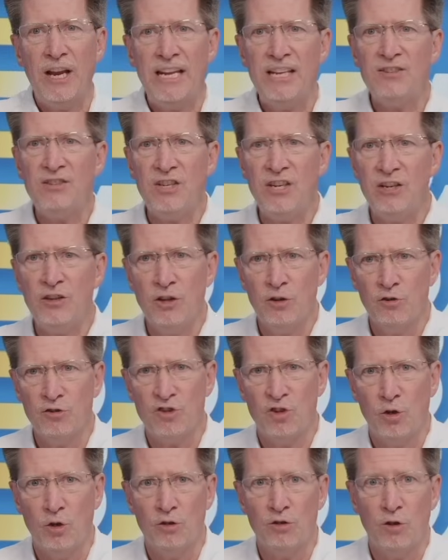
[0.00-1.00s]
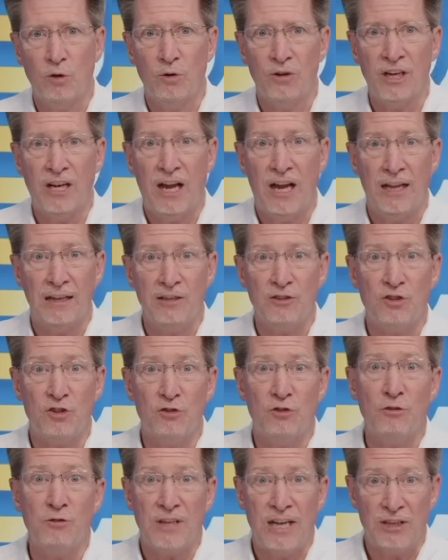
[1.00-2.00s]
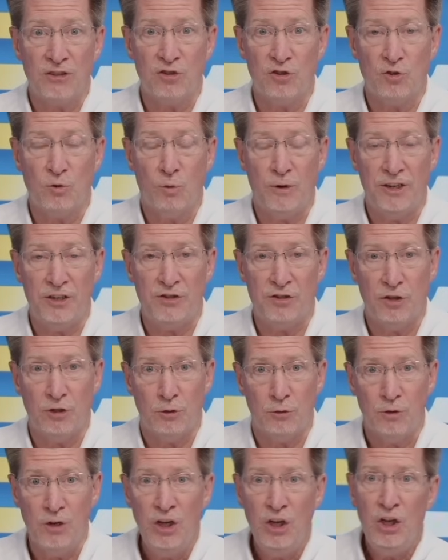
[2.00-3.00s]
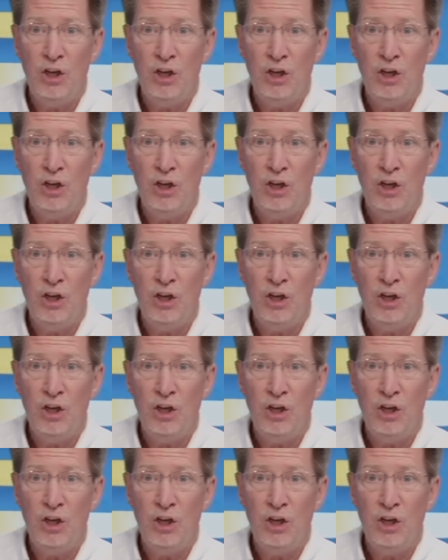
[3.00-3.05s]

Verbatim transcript: 18 years old going to college in 2022.